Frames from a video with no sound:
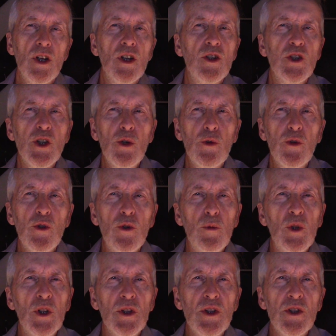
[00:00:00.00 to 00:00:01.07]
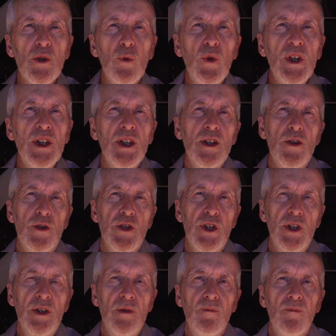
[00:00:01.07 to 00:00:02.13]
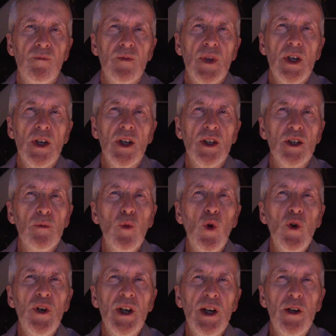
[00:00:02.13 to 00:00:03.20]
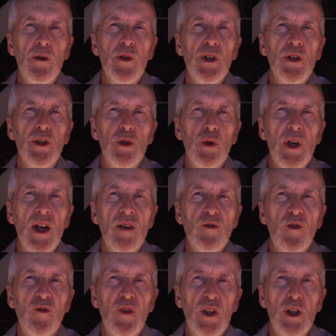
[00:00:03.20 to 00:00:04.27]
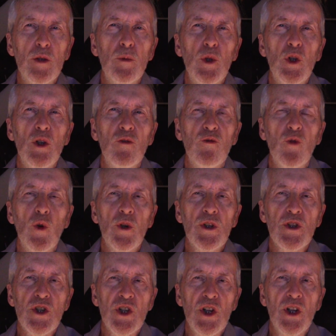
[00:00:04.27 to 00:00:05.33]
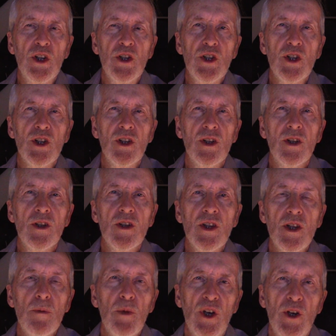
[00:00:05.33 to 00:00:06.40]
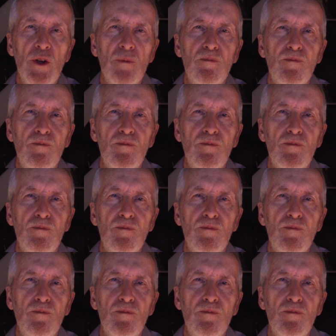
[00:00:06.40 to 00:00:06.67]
Geothermal is a weak energy, and the more area you have available for exchange, the better.